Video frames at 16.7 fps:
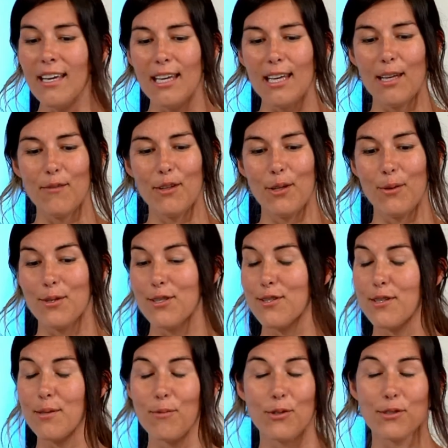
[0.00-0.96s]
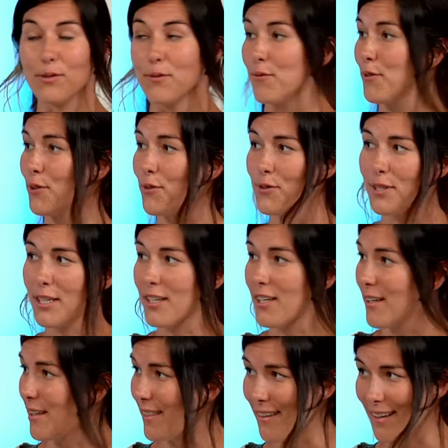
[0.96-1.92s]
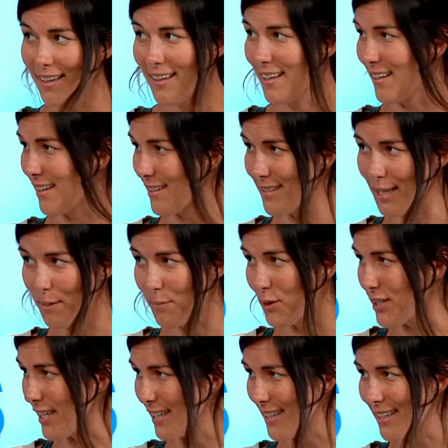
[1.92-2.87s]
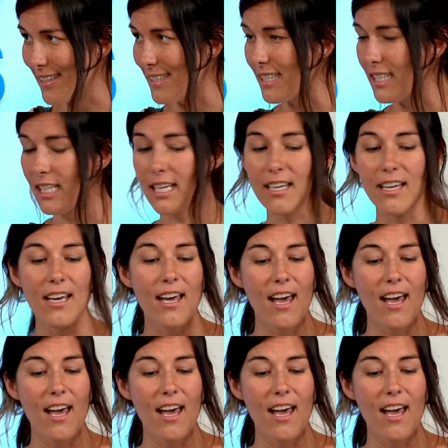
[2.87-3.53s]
even though it's the most confusing thing simultaneously.